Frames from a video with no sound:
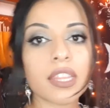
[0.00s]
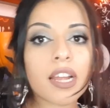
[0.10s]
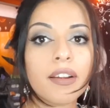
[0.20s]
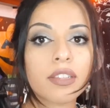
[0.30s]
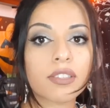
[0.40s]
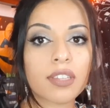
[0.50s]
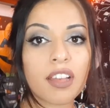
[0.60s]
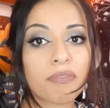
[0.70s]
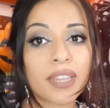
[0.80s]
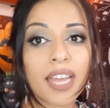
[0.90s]
there and
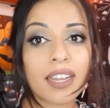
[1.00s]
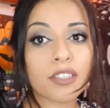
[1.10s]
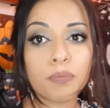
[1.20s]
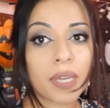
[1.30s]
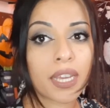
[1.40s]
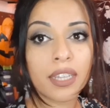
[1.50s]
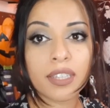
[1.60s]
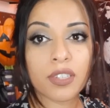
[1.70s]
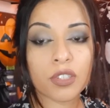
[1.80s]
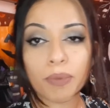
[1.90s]
stuff. But that is me.
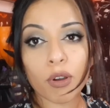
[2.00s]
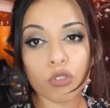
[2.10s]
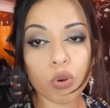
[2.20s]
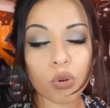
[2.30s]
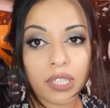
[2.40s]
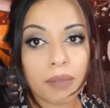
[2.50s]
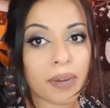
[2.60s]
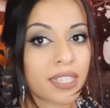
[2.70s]
This is totally my